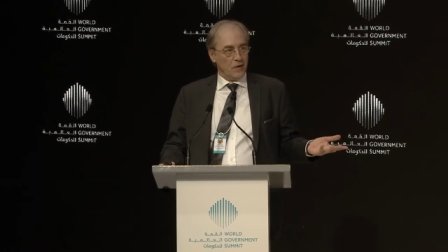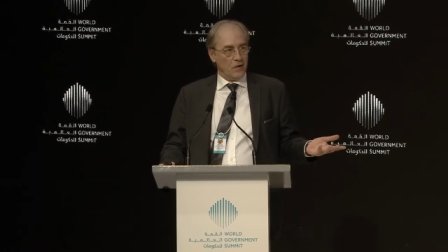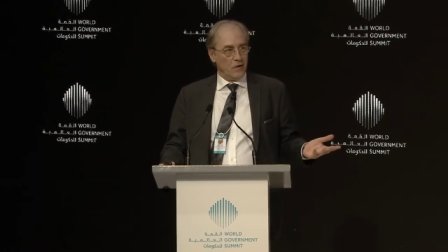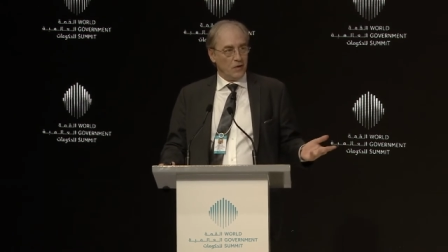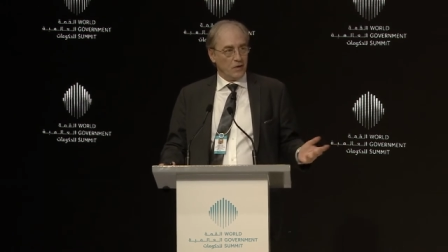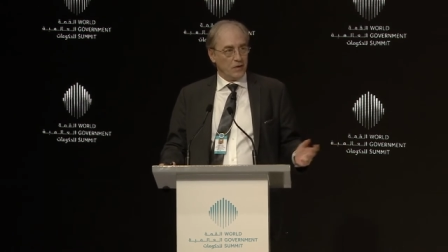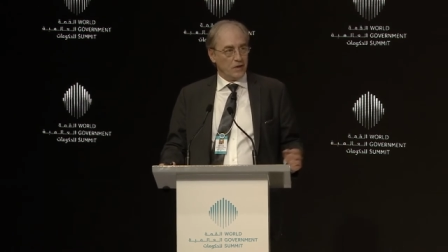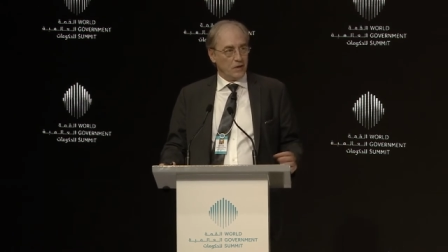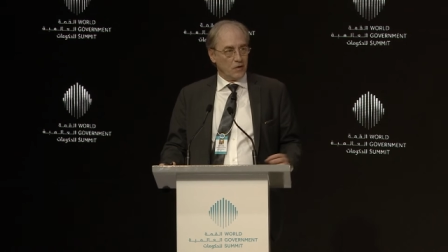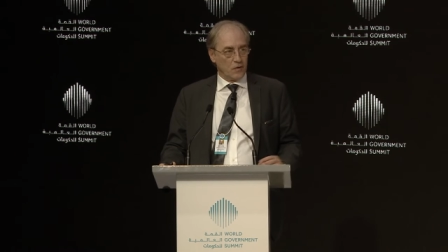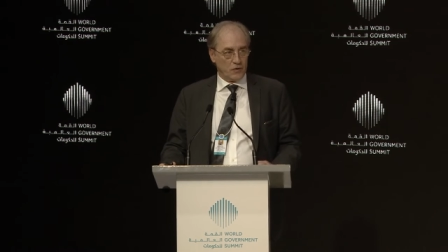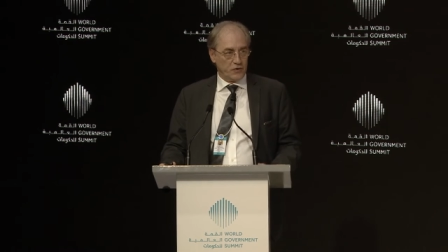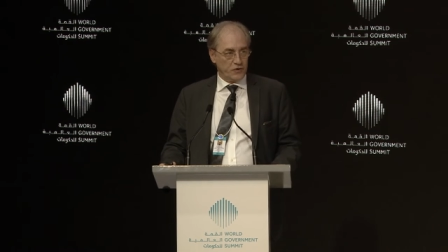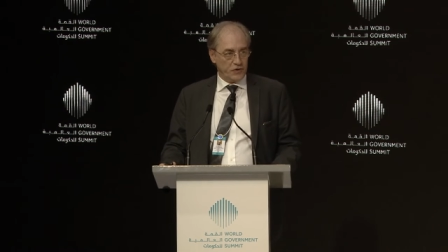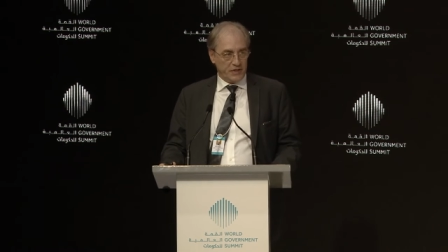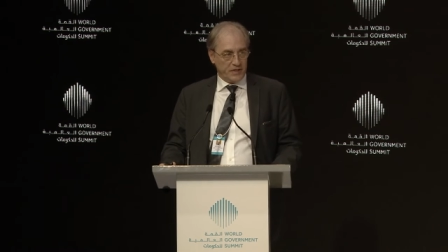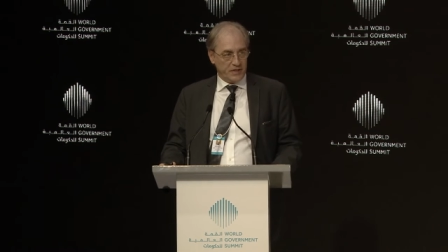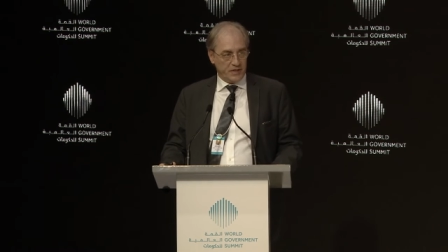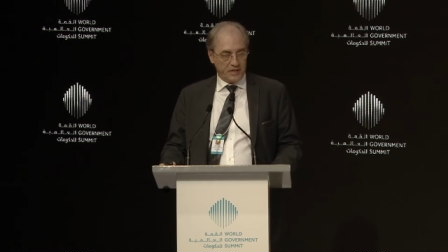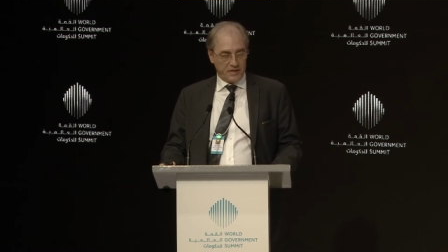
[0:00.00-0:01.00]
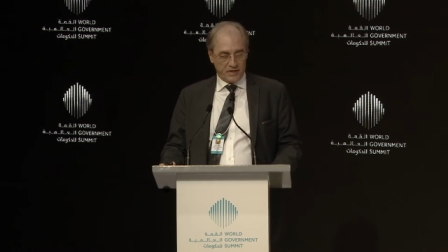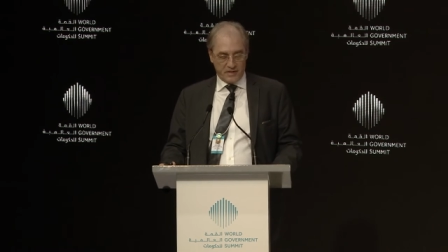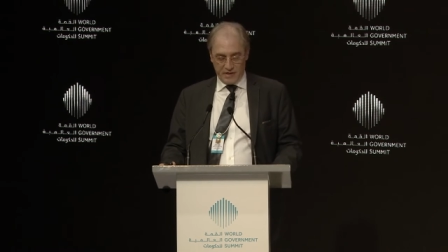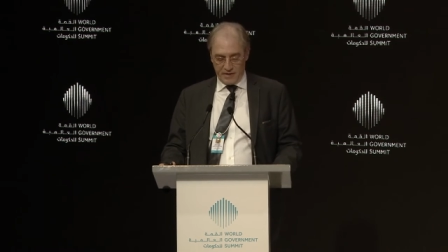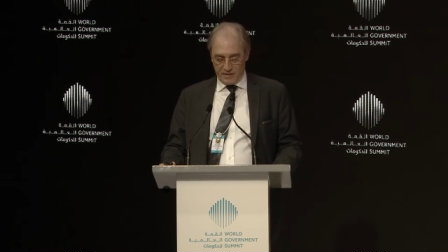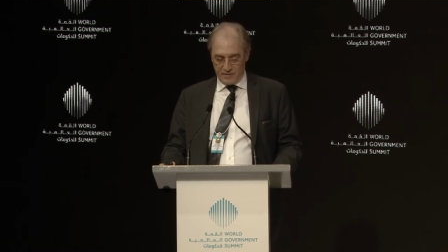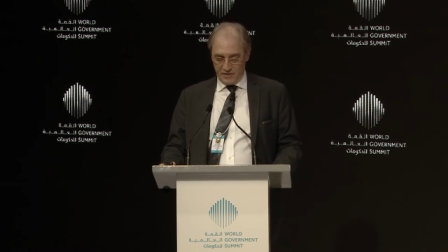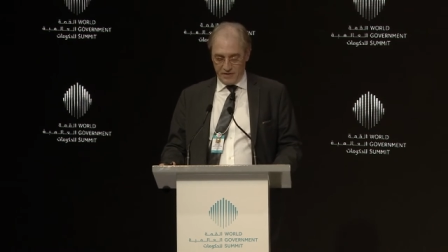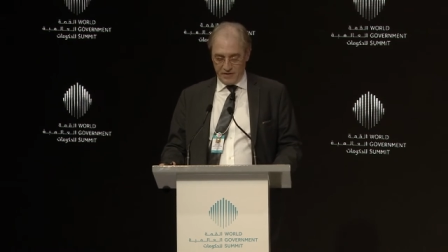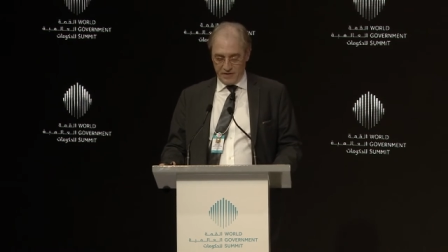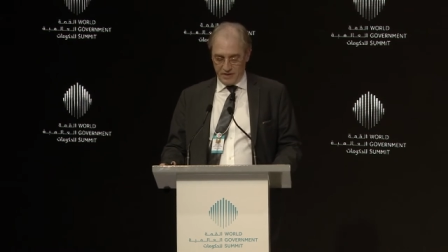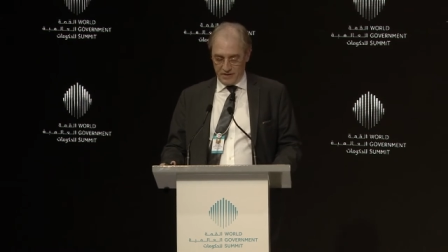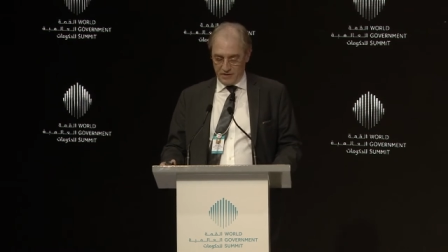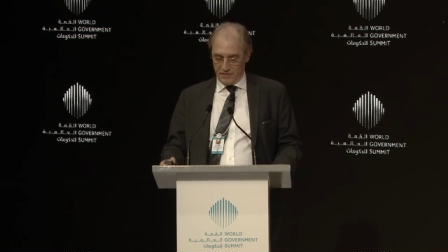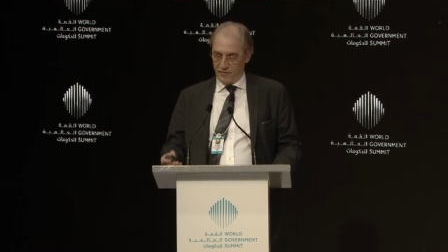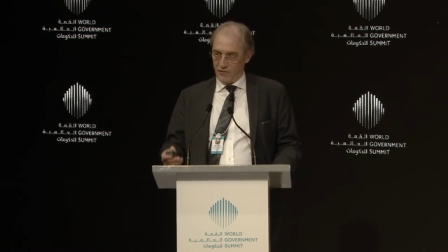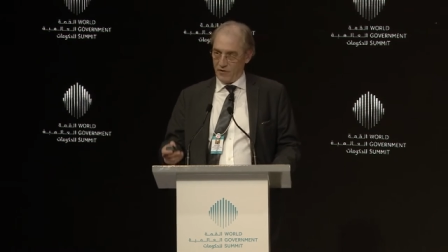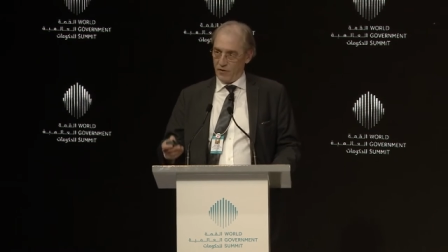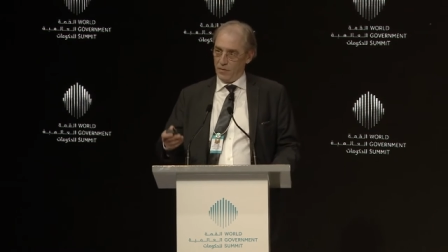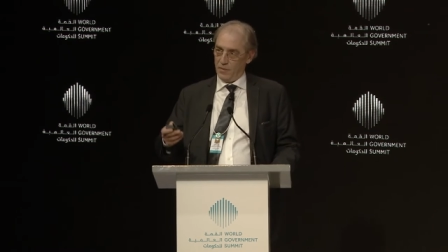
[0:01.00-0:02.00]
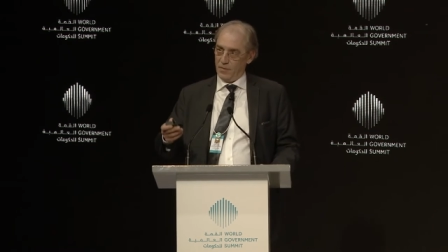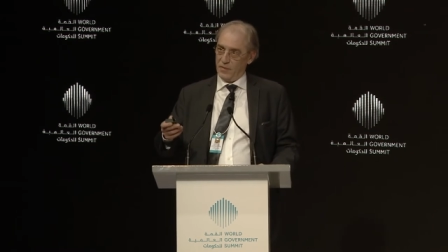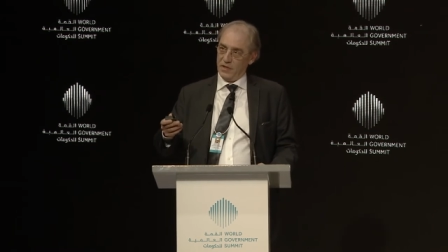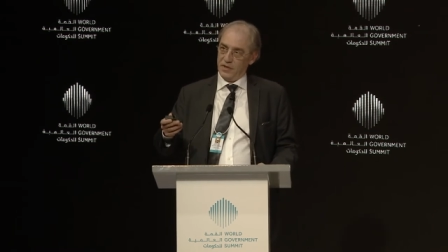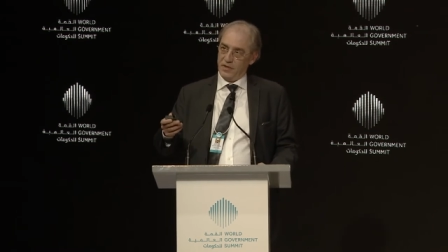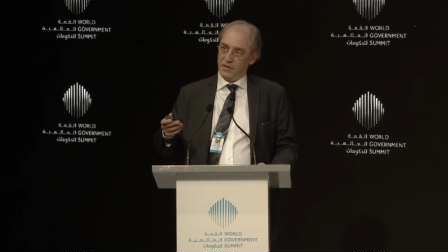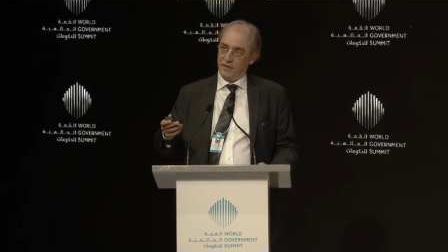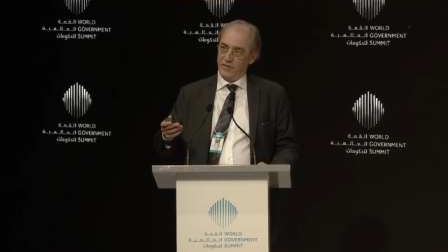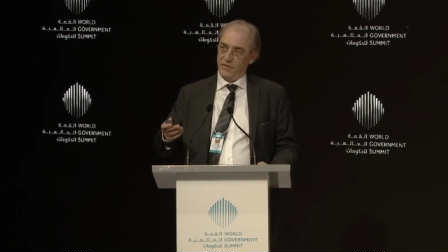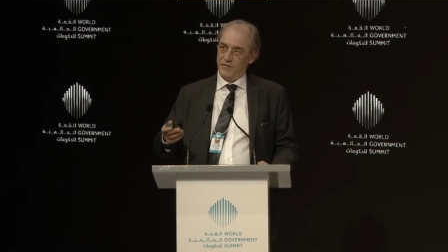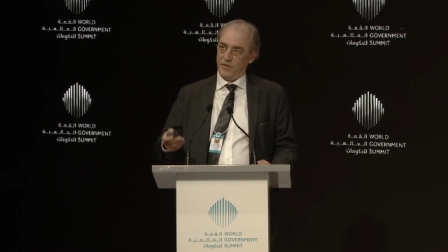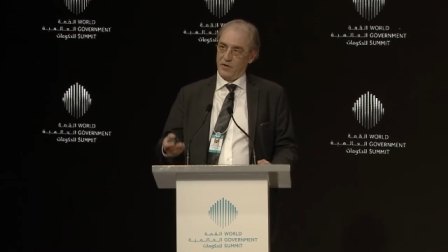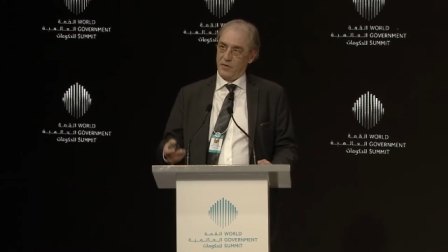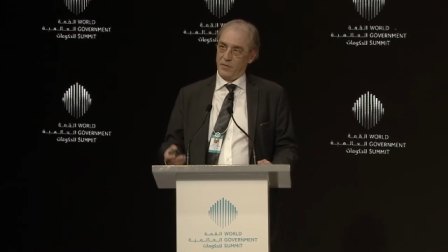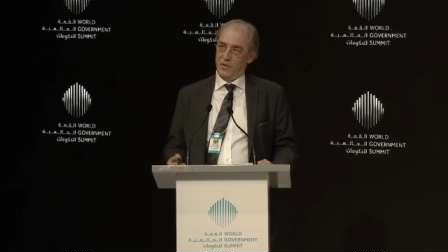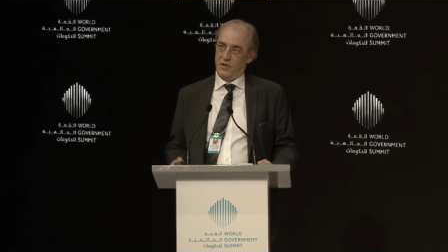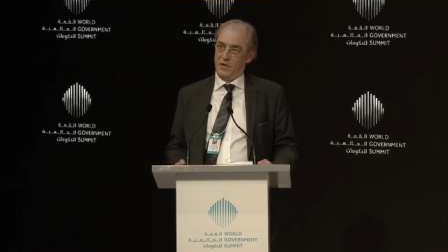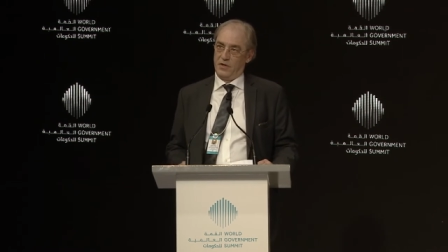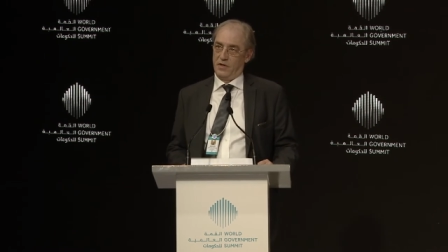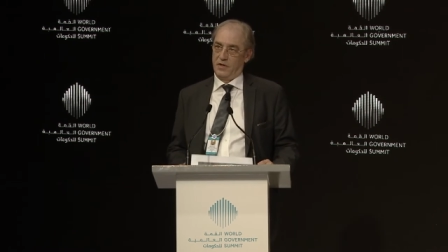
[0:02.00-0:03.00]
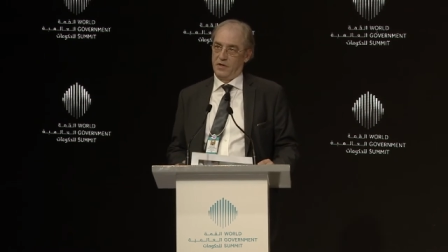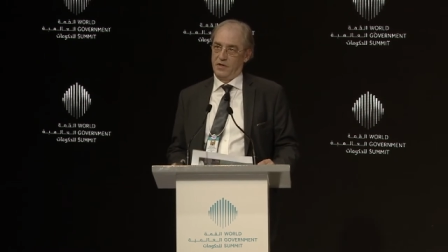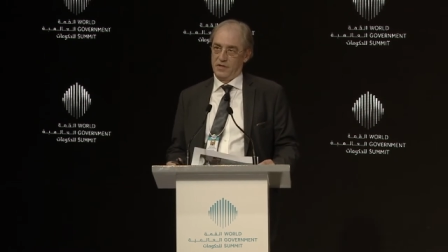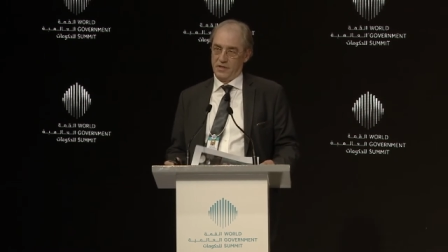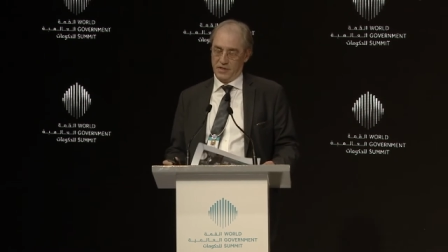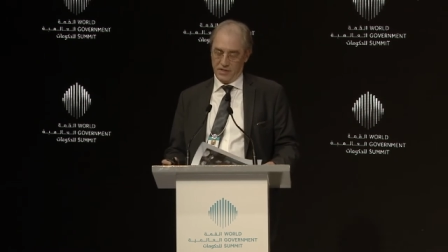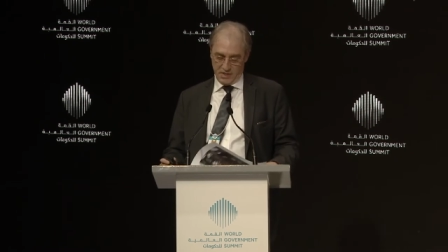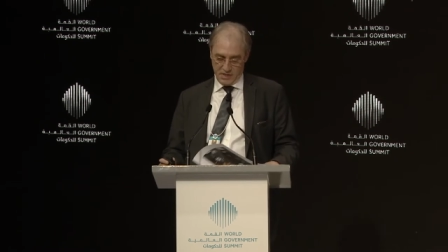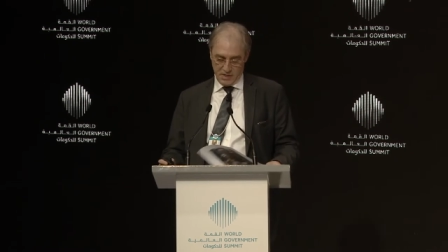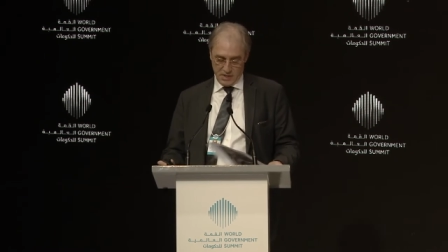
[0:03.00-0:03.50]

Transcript: on logistic services from Earth.